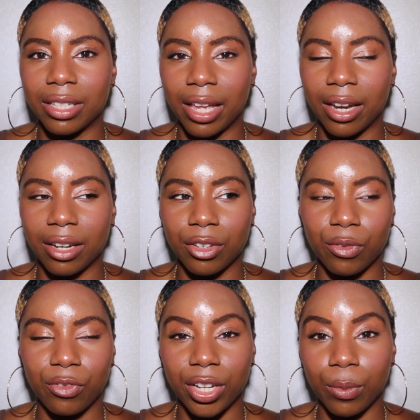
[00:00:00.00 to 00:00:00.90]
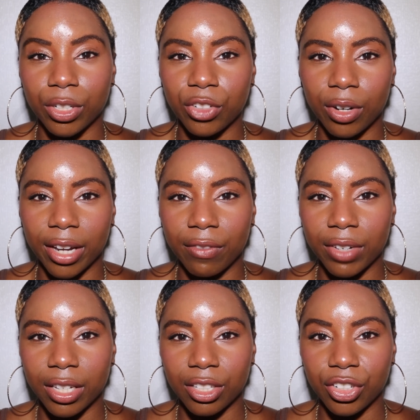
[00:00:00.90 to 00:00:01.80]
and you really want strong
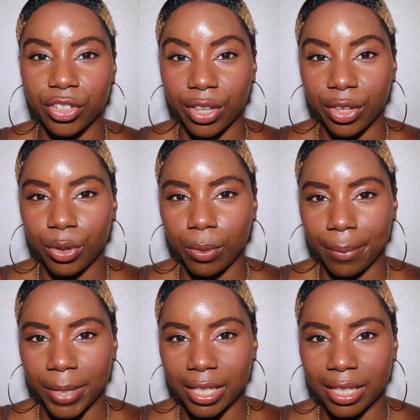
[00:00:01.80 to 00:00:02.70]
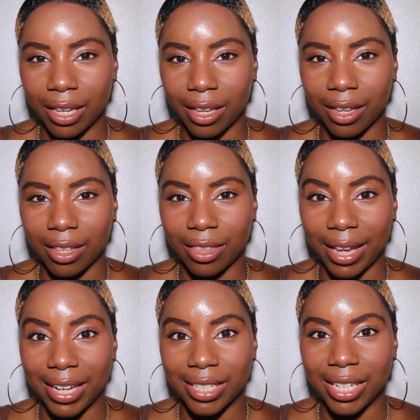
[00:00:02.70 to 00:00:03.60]
evidence to show that you are meeting the
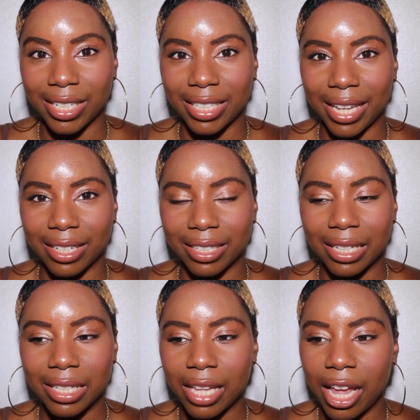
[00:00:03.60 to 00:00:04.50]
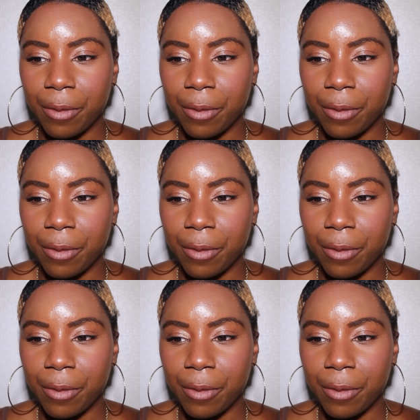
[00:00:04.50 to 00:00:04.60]
8 teacher standards.